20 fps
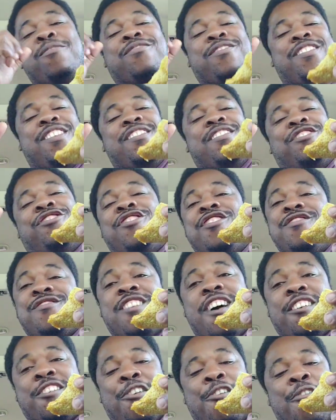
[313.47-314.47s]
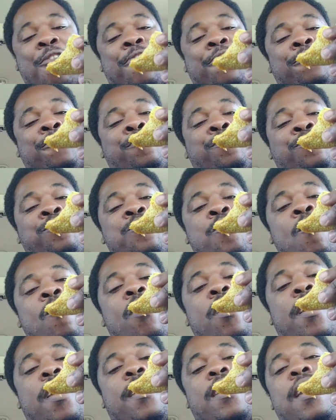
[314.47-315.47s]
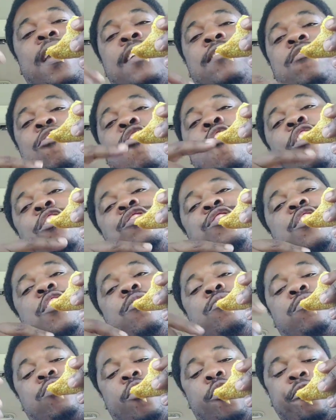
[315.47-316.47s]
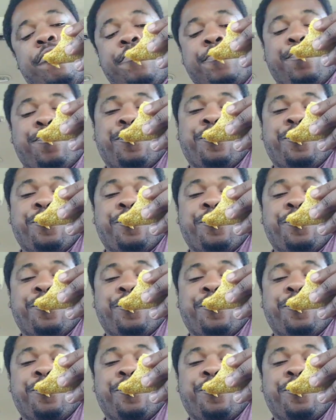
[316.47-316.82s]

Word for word: you're mostly eating a cheese taco, and I like the hard shell. So